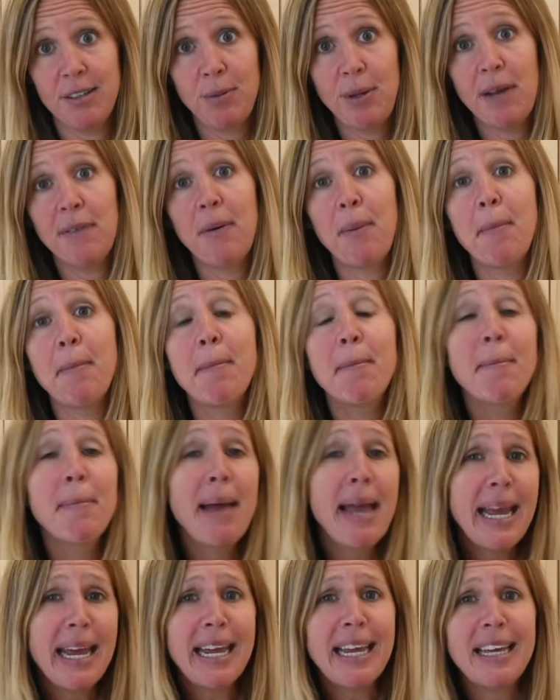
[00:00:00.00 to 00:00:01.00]
We have
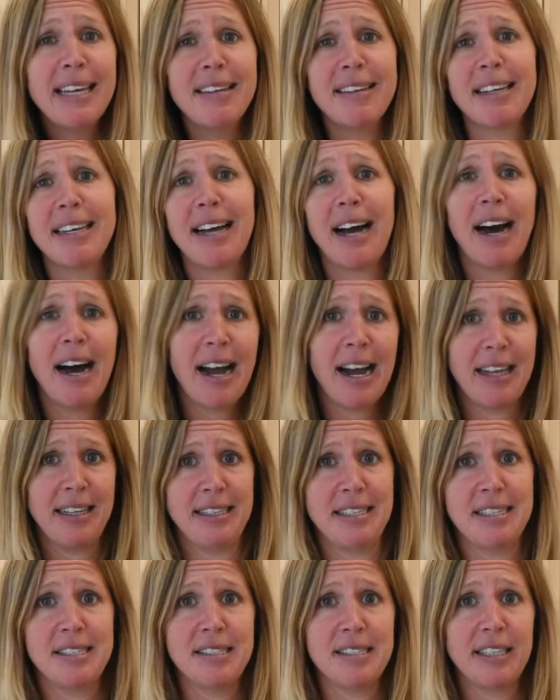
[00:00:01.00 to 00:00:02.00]
amazing
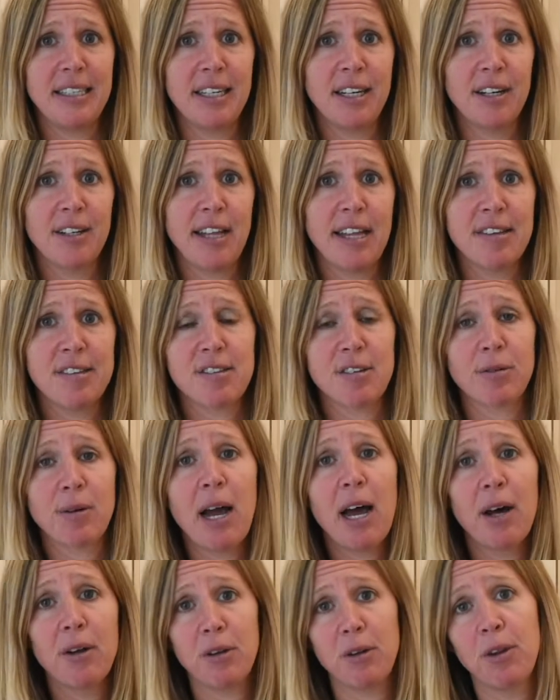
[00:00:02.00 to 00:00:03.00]
islands here that
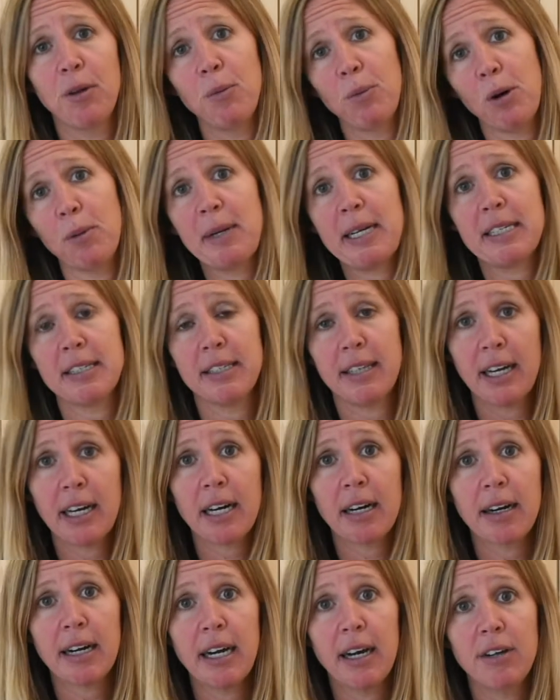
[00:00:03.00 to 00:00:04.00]
surround the Wilmington
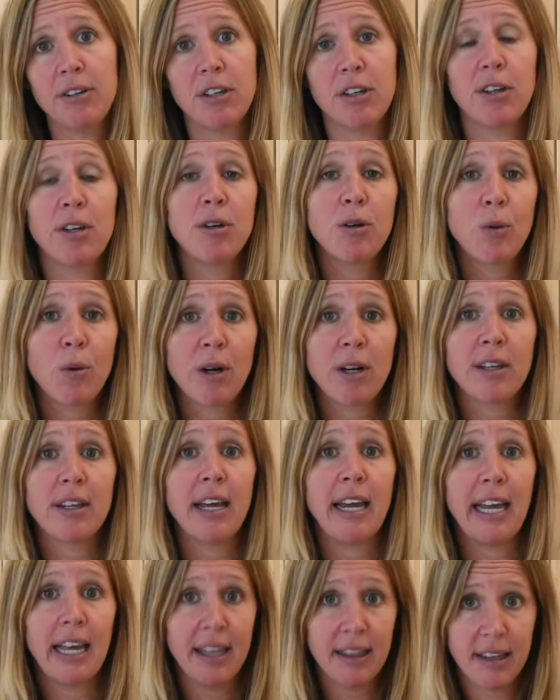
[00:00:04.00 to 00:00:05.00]
area to the north
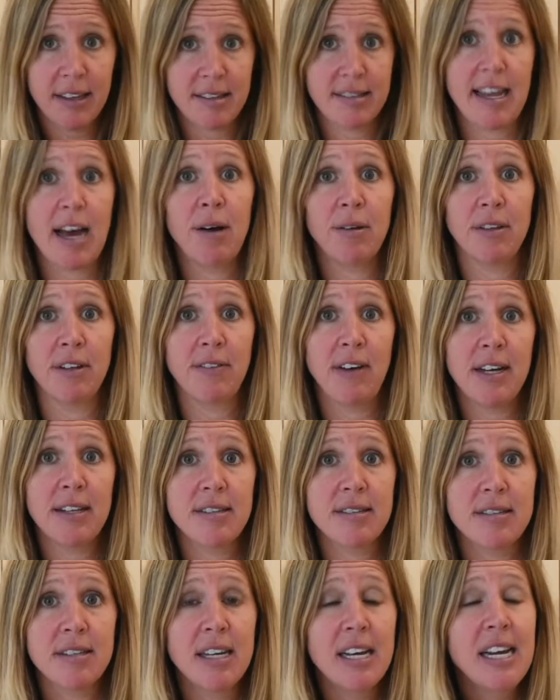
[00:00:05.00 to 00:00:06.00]
and the south of
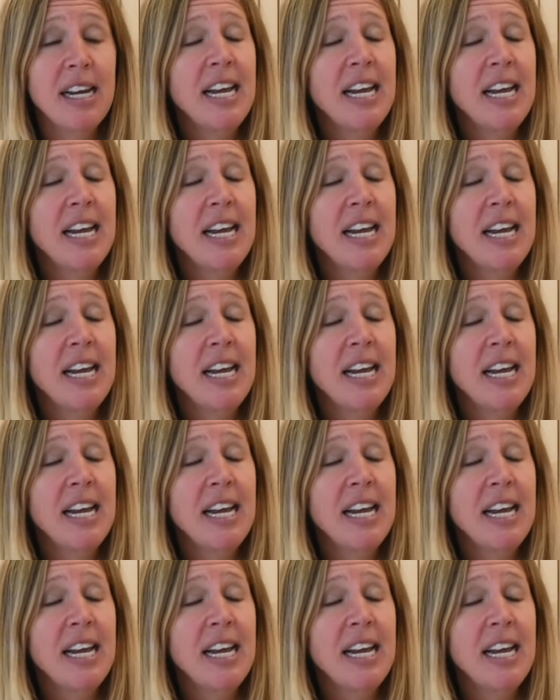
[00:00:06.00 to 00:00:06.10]
us.